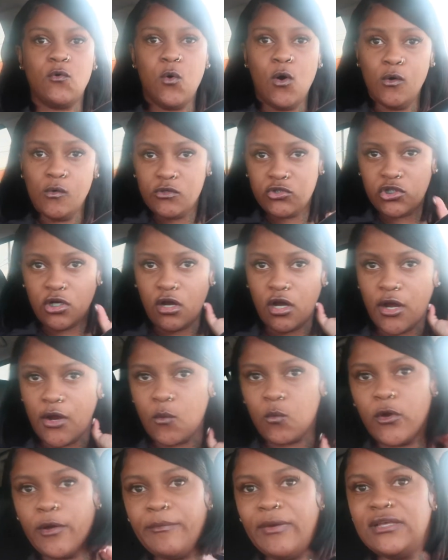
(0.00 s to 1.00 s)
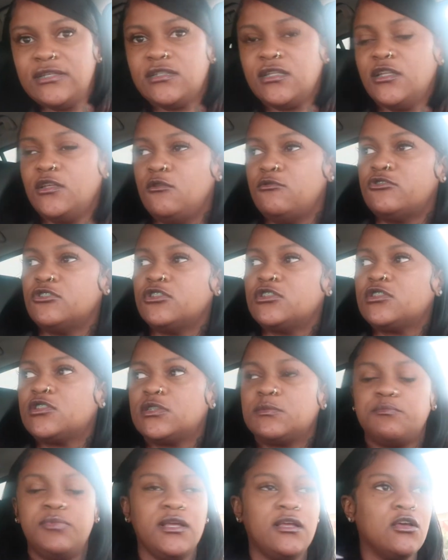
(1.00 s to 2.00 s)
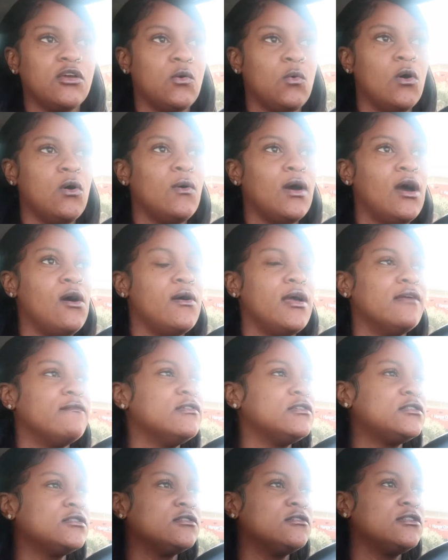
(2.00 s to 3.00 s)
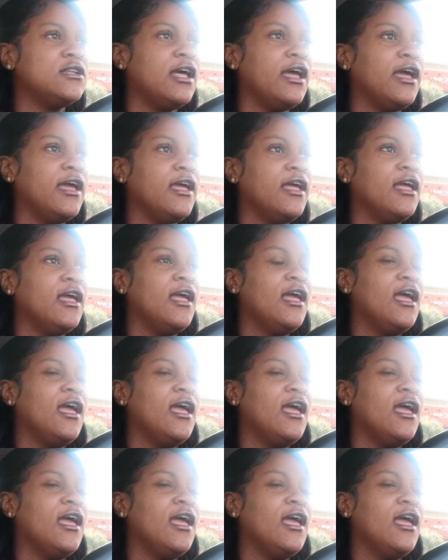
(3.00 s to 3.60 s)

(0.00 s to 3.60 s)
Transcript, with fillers: quote jar where basically you just pick a quote out every single day